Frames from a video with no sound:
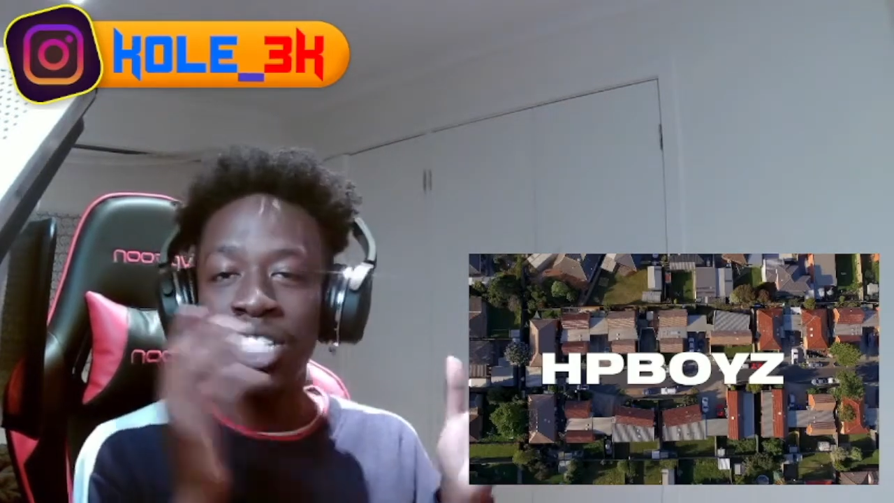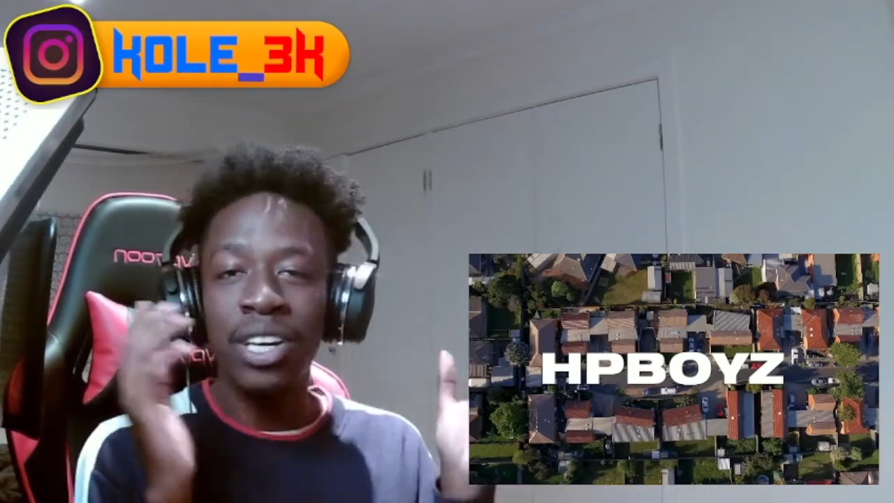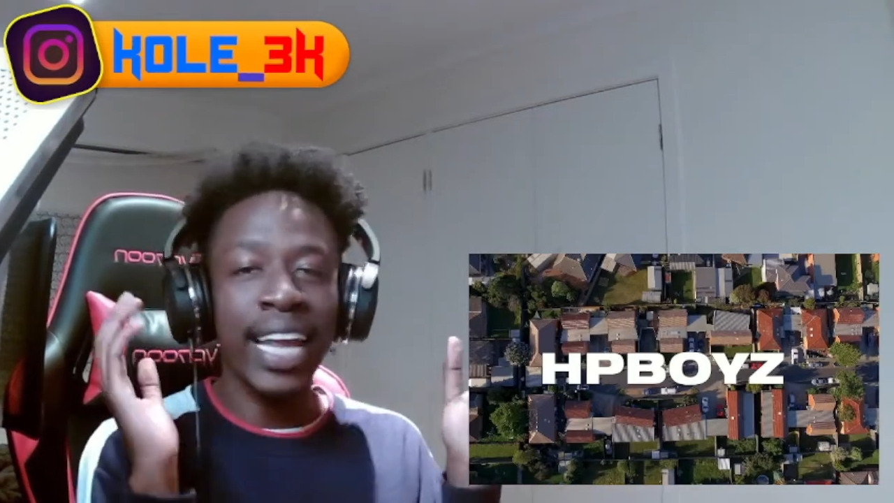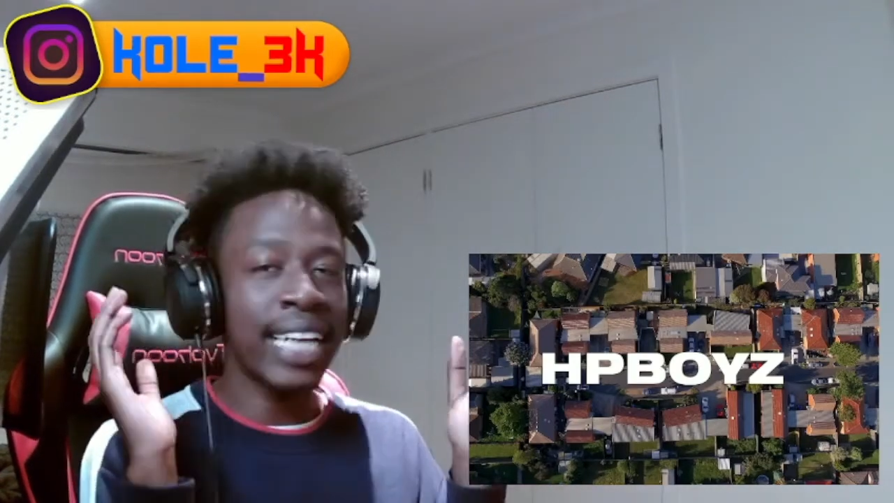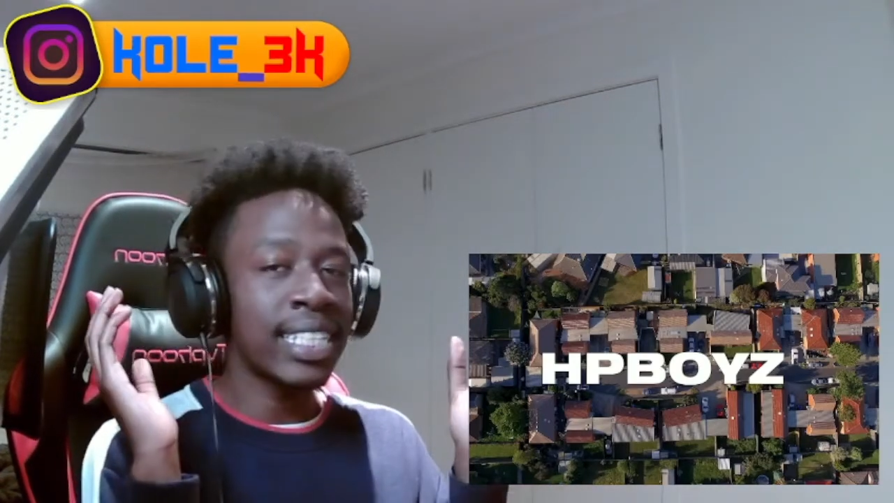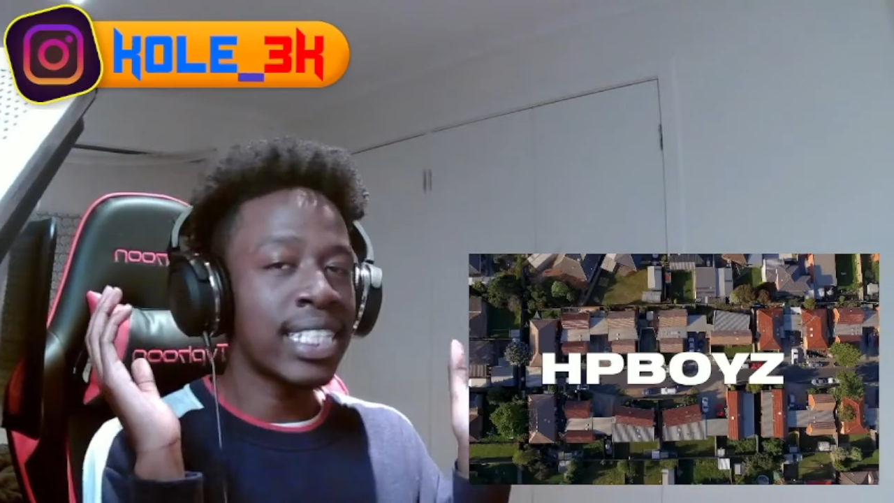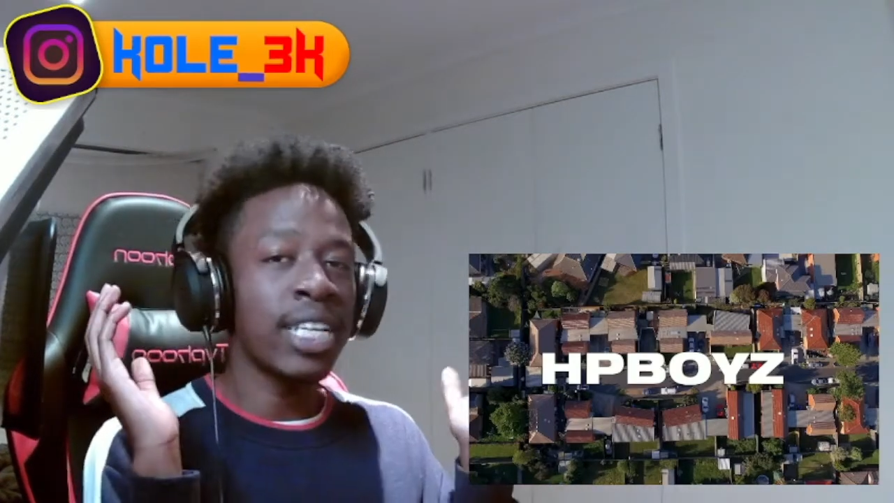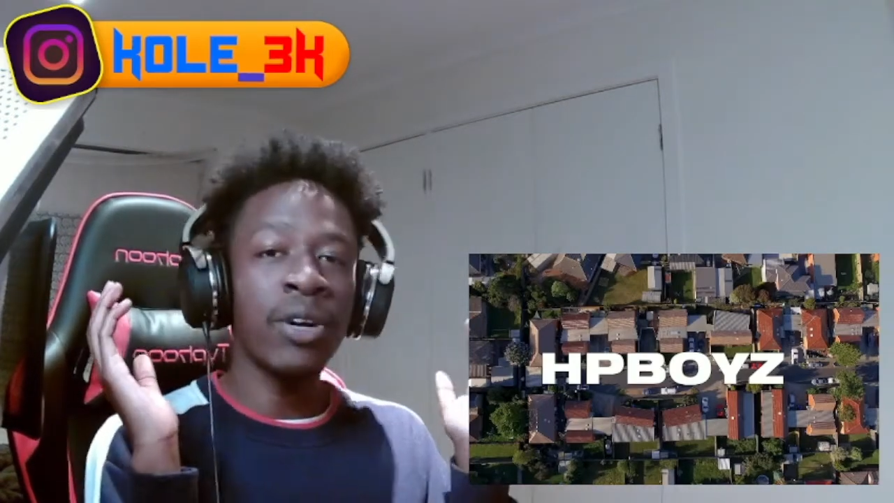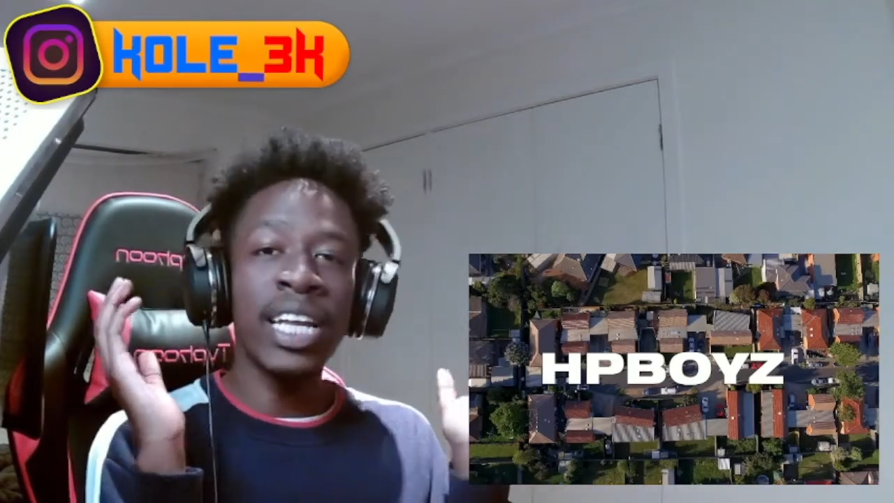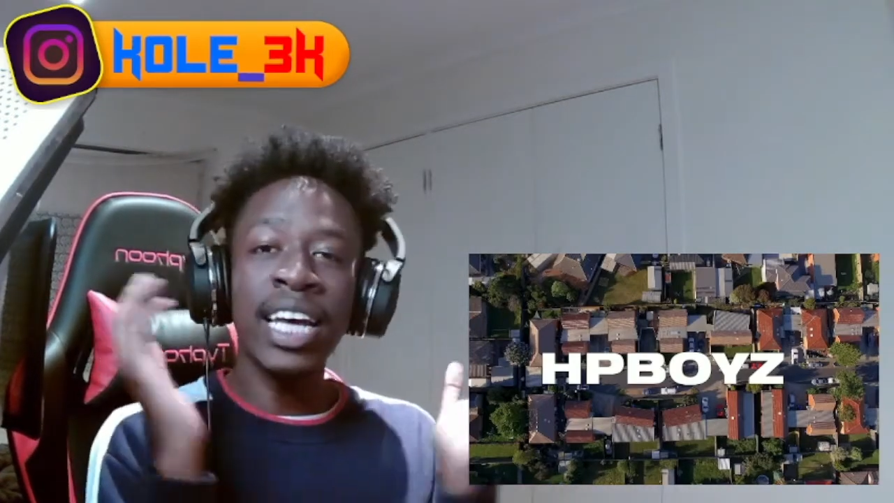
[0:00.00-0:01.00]
you can access
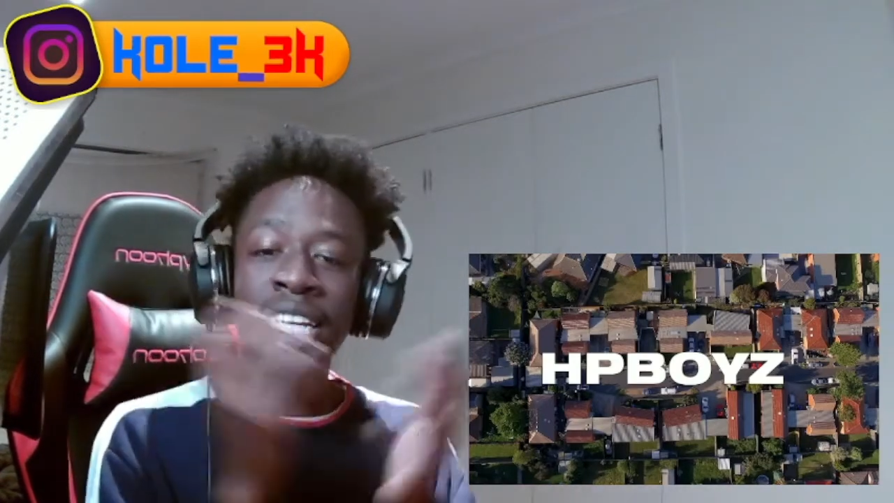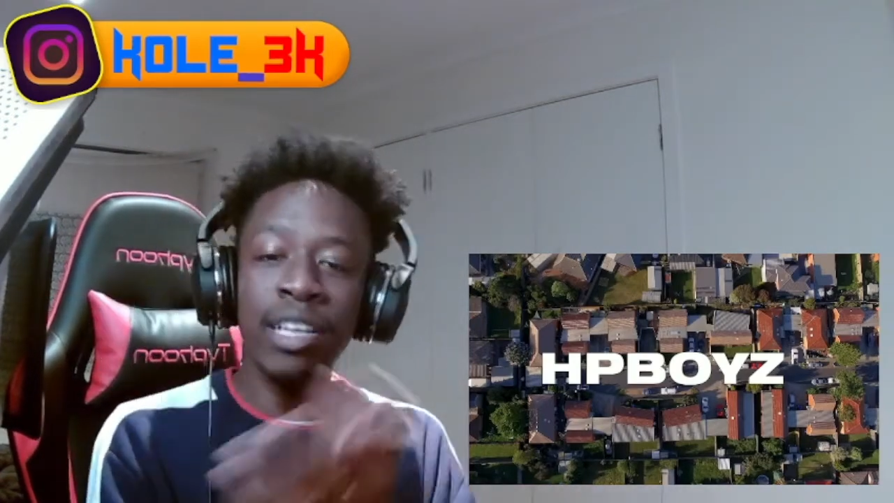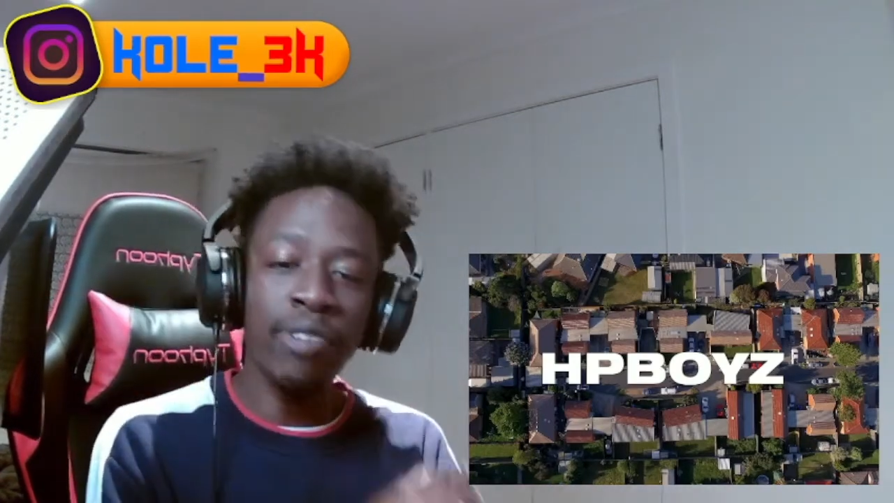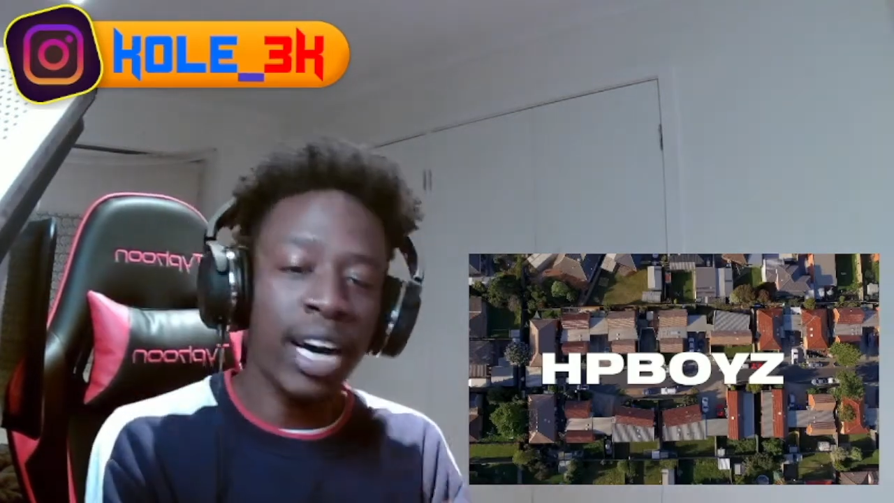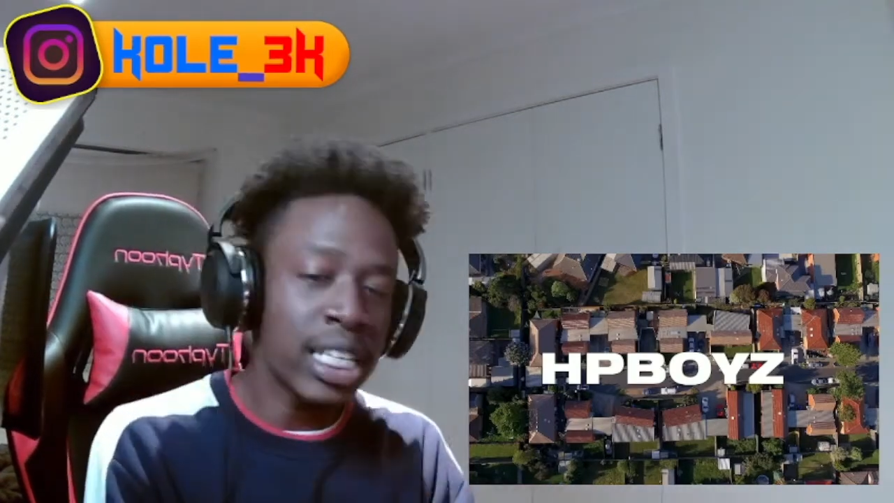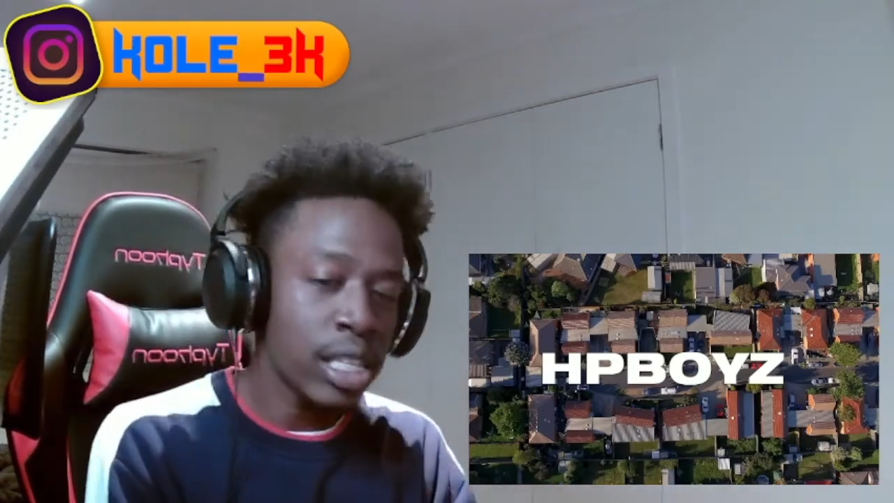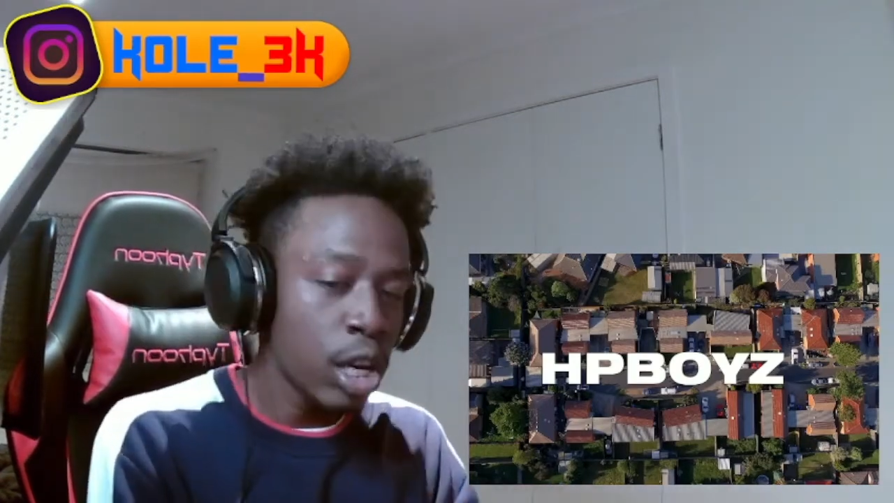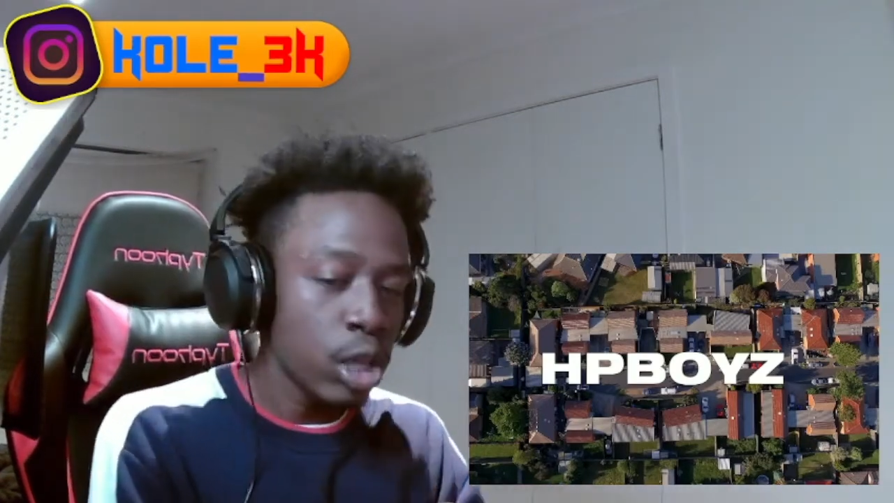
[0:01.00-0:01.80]
it on any device,